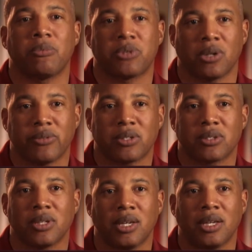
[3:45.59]
from
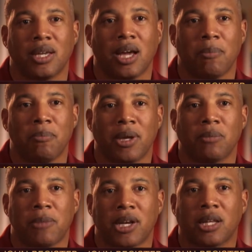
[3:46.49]
service, uh,
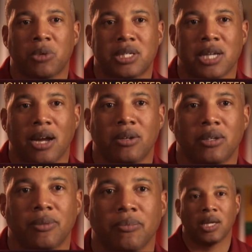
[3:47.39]
med medically retired,
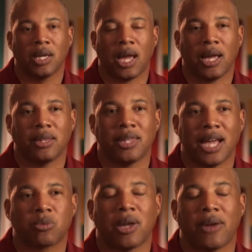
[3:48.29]
and
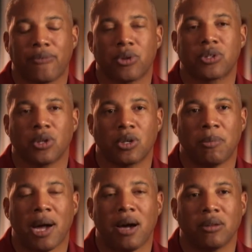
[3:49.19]
that's when I first heard
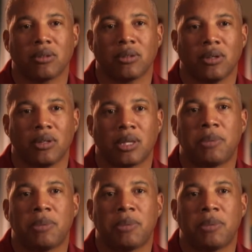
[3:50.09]
about the